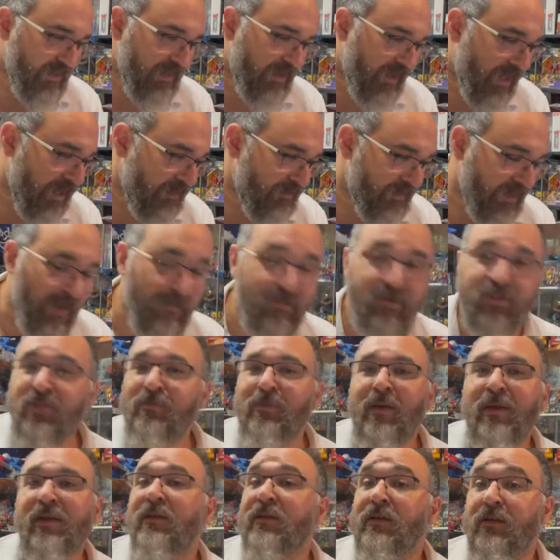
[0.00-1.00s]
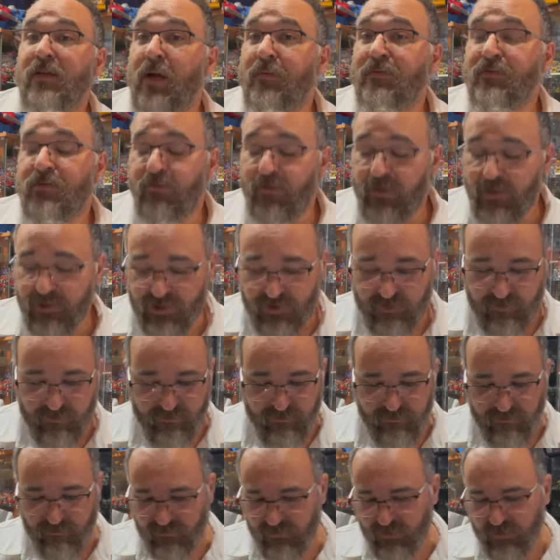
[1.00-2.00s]
I'm, I'm just making an observation.
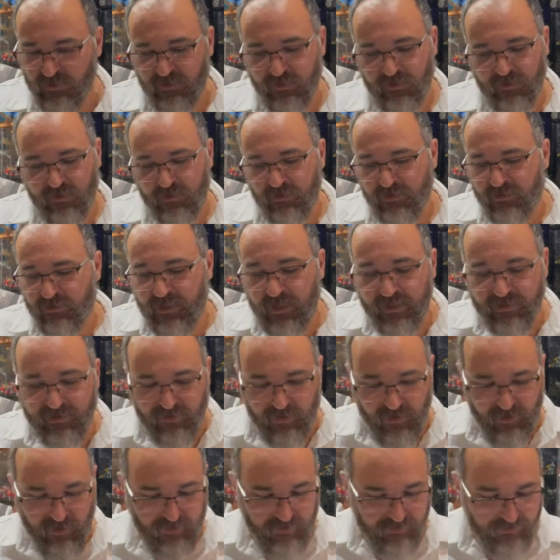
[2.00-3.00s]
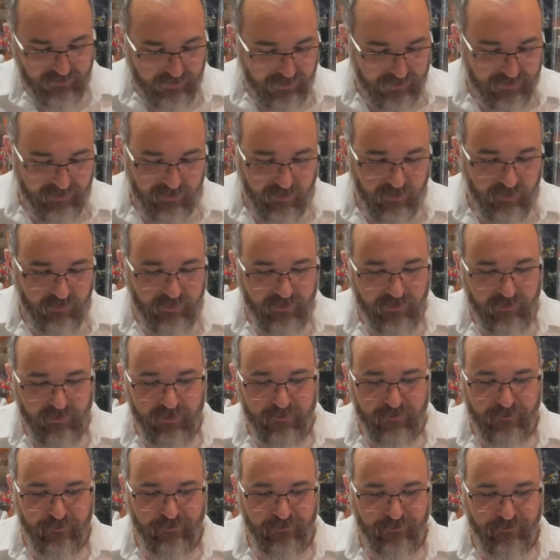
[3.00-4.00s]
That's all. That's all I'm
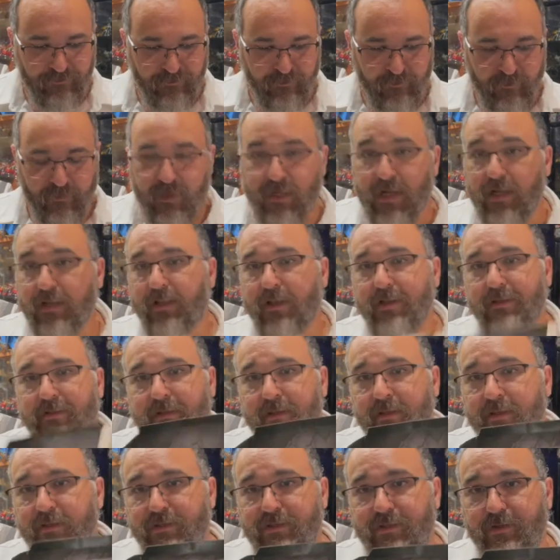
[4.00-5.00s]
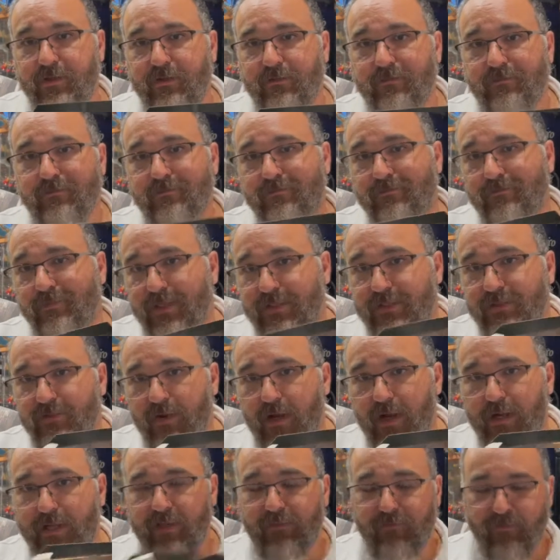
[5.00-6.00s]
doing. I like the insert. It's
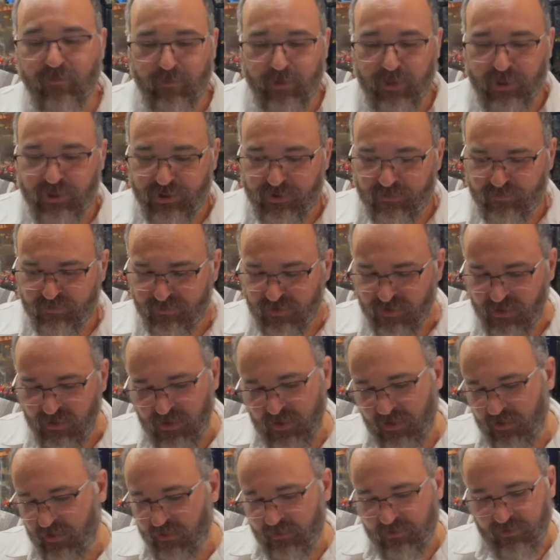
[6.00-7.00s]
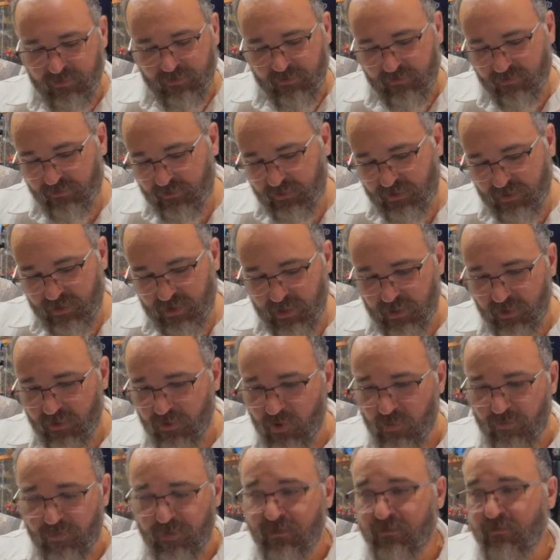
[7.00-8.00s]
Rocky Formation cut it
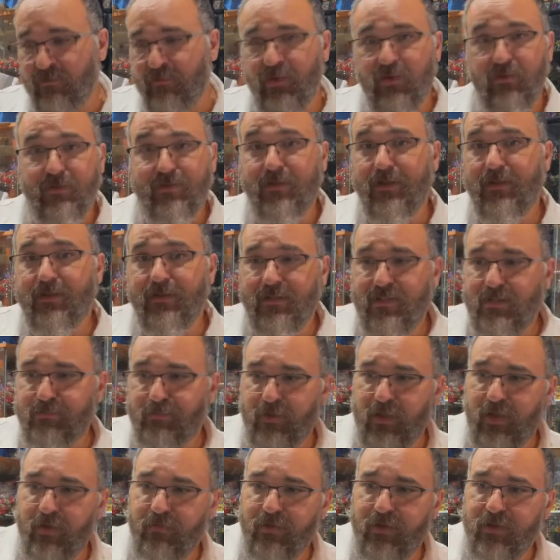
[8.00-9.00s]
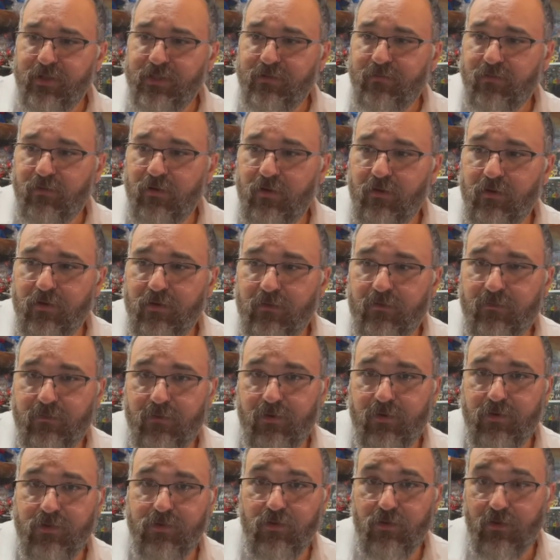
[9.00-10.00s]
open, use it as play piece for your for
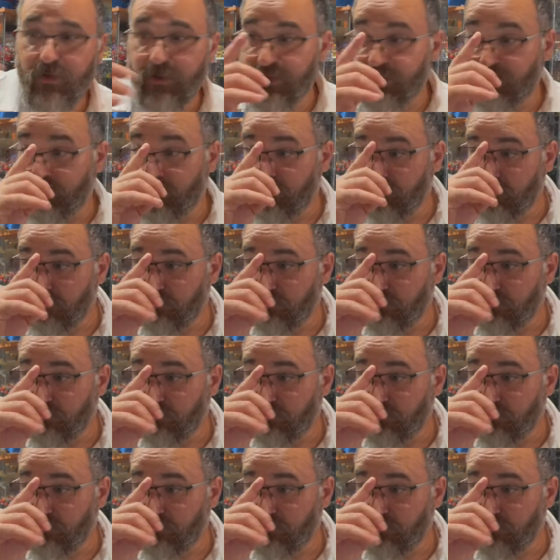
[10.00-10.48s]
your toys.